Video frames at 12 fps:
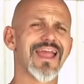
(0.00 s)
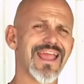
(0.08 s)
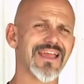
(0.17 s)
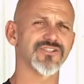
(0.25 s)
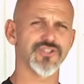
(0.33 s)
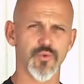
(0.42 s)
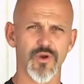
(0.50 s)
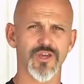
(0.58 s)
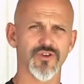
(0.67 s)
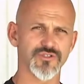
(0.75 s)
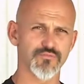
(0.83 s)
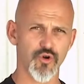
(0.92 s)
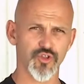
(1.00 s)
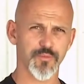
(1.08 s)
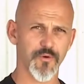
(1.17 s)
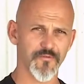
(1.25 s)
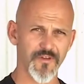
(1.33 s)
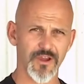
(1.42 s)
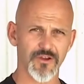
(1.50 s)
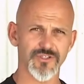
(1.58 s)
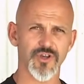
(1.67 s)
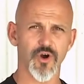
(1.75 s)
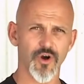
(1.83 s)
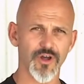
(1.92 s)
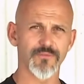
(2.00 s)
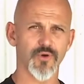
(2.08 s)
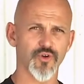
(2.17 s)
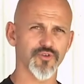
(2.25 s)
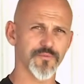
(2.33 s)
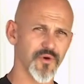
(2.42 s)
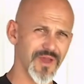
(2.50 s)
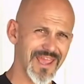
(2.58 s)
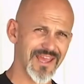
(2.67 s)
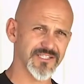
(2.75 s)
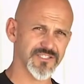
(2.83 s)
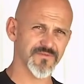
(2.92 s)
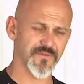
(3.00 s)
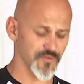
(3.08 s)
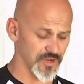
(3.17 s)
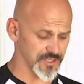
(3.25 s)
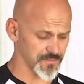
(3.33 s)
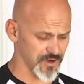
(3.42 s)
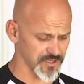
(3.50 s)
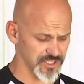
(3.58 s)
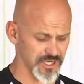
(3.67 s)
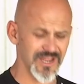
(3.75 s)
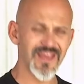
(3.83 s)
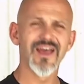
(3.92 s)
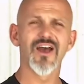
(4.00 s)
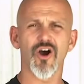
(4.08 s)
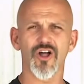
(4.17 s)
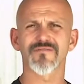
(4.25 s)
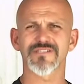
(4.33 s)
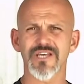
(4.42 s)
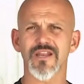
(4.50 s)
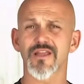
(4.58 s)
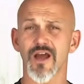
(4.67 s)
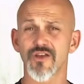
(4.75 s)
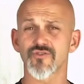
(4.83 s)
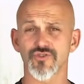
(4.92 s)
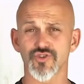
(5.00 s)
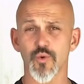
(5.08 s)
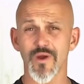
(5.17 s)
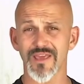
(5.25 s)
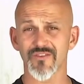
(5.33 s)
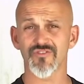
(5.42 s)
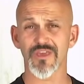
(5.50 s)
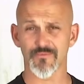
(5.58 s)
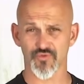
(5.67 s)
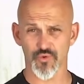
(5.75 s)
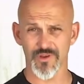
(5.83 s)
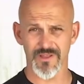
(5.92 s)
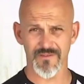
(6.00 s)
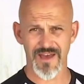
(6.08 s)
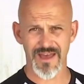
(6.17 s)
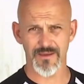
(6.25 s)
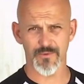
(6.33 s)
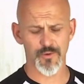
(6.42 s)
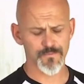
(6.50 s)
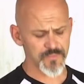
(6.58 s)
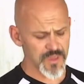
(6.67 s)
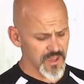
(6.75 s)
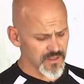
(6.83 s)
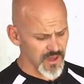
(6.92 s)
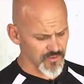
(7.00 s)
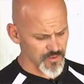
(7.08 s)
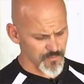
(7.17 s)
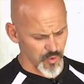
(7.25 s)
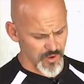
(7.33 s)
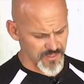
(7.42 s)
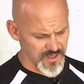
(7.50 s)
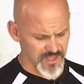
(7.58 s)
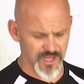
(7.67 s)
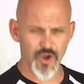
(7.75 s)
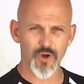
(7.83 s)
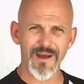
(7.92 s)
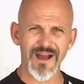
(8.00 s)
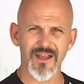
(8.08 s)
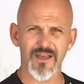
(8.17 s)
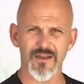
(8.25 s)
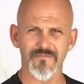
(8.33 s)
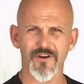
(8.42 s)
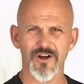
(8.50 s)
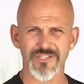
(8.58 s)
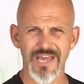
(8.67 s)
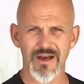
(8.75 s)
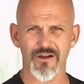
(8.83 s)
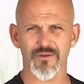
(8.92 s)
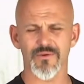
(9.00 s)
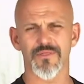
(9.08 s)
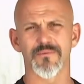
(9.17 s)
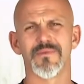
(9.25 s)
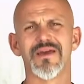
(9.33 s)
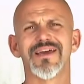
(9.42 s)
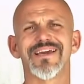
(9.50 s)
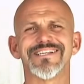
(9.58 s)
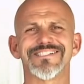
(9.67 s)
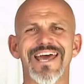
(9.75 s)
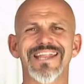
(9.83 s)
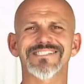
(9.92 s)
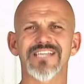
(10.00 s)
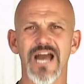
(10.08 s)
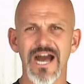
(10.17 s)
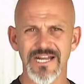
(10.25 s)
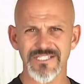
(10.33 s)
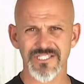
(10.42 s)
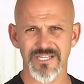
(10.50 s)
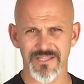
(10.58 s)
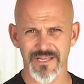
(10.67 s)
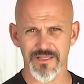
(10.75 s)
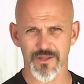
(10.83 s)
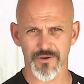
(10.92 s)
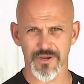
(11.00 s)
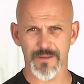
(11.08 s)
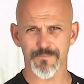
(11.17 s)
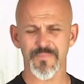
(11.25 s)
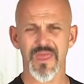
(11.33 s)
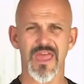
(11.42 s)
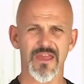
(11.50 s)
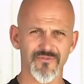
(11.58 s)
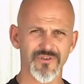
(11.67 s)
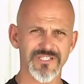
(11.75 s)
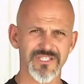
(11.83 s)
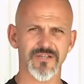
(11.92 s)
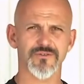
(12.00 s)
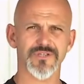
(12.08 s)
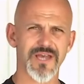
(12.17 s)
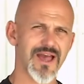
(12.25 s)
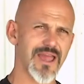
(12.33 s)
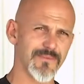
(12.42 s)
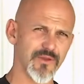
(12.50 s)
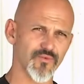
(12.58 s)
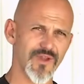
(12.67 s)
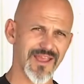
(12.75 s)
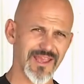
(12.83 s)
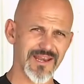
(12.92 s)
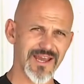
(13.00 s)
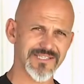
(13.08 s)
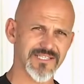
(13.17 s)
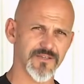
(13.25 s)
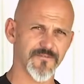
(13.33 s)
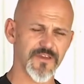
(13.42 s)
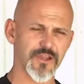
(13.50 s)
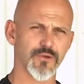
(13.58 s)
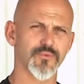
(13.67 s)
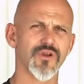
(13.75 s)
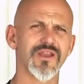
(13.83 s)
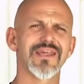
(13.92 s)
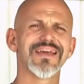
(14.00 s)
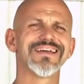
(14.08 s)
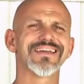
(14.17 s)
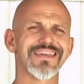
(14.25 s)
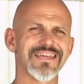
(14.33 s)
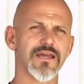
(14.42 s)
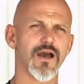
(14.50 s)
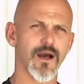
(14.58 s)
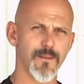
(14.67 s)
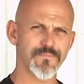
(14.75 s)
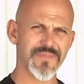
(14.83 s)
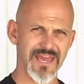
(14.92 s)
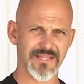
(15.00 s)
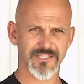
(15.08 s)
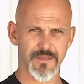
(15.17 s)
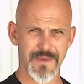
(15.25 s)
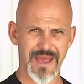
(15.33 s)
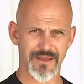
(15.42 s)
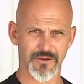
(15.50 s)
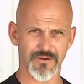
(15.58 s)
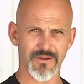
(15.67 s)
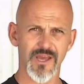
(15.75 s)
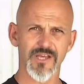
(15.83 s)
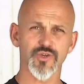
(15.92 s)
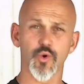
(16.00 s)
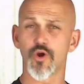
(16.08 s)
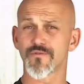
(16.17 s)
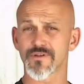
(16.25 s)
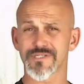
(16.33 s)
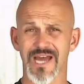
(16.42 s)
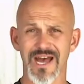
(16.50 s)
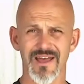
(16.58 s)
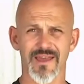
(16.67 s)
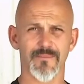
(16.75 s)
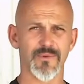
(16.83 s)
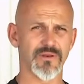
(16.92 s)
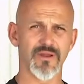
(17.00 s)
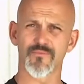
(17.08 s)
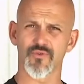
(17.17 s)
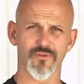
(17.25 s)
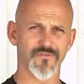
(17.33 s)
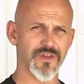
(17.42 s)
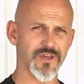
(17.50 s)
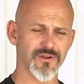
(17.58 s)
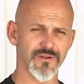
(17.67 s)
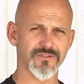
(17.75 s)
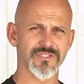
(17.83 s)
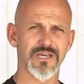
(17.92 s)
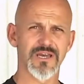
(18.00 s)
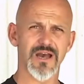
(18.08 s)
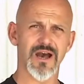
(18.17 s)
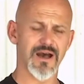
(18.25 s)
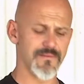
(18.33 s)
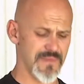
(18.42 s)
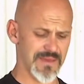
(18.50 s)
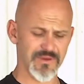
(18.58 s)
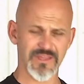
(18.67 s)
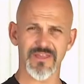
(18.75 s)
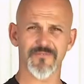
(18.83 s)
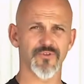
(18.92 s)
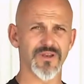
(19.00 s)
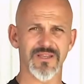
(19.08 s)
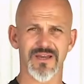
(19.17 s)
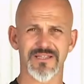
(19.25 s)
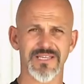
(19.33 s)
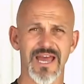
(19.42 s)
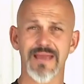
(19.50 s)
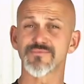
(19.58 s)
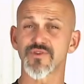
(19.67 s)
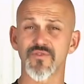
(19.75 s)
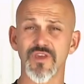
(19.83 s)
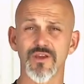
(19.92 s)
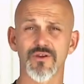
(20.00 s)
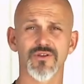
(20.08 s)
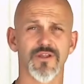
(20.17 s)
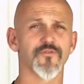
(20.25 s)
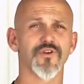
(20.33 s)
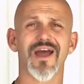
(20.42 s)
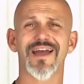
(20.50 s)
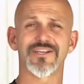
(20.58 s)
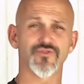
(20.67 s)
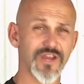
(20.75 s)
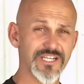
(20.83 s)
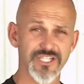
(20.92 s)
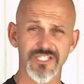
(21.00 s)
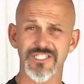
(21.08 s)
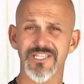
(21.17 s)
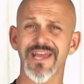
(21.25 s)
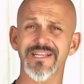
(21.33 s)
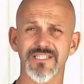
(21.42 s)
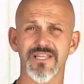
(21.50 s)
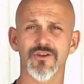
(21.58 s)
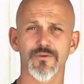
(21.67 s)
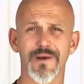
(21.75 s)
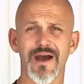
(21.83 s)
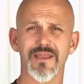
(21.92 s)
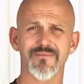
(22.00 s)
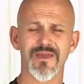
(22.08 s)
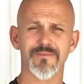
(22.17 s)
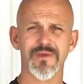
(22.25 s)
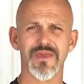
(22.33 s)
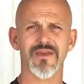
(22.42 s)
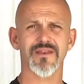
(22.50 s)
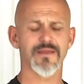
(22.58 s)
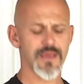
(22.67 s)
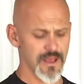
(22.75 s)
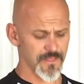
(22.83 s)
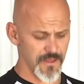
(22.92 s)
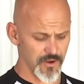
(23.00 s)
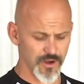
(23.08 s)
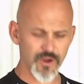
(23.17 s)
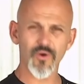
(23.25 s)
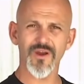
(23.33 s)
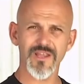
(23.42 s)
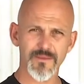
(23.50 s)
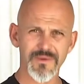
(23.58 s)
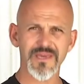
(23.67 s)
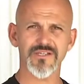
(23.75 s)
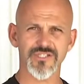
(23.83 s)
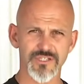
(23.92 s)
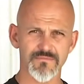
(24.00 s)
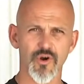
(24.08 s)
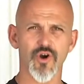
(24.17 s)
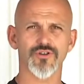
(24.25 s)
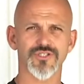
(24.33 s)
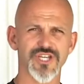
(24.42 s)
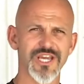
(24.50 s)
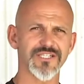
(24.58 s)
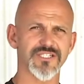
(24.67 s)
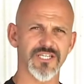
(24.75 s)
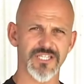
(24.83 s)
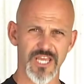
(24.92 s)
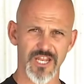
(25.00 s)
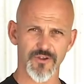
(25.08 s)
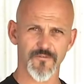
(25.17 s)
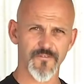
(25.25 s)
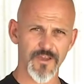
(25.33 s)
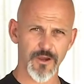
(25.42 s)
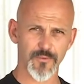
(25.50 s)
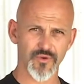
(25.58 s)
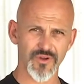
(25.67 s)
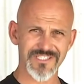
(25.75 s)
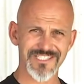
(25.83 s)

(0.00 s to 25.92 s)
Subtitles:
and you want to use multiple fingers on multiple hands for each person, all of a sudden 120 seems really valuable. The other important thing to know about GunVault's algorithm is that it's constantly learning. Every single time it recognizes a fingerprint, it updates the pattern. So over time, a number of years, maybe different times of year, different hydration states that your body may be in, there are going to be small changes in your fingerprint